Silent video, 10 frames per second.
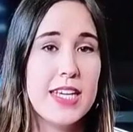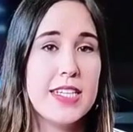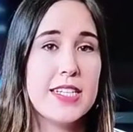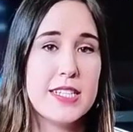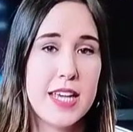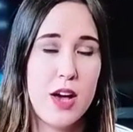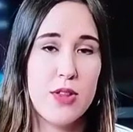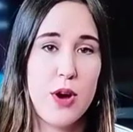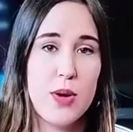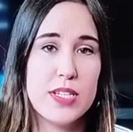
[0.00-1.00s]
He did say,
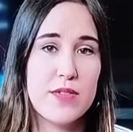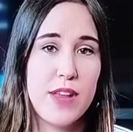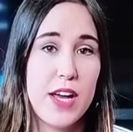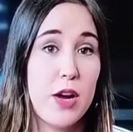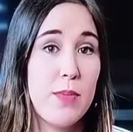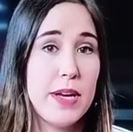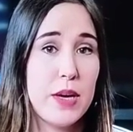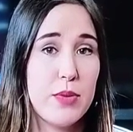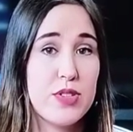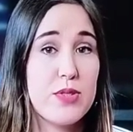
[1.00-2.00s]
although his flight on
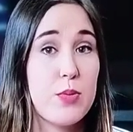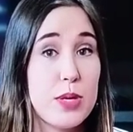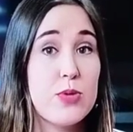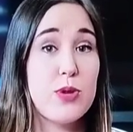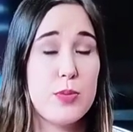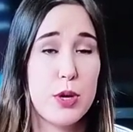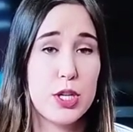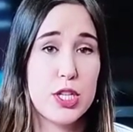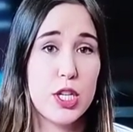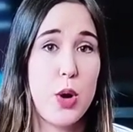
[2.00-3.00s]
Monday was, was
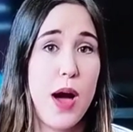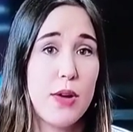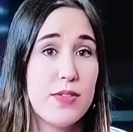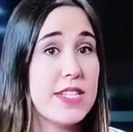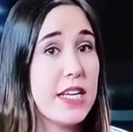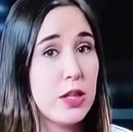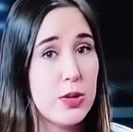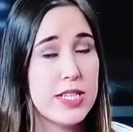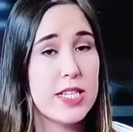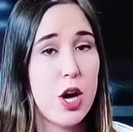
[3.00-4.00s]
rebooked to go out of
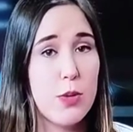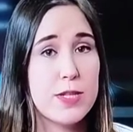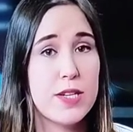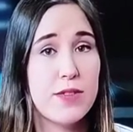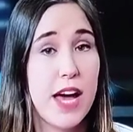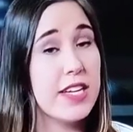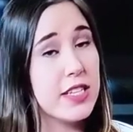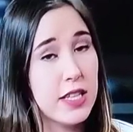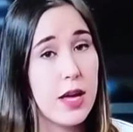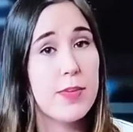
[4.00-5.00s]
St. Louis, he hopes to
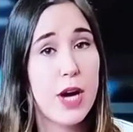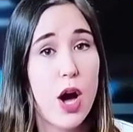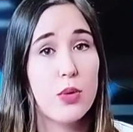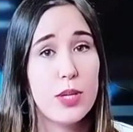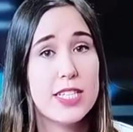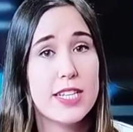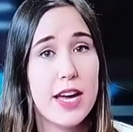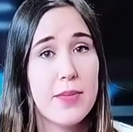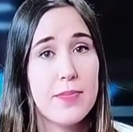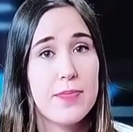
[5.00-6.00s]
fly into Columbia on
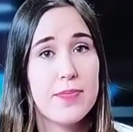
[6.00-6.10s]
Wednesday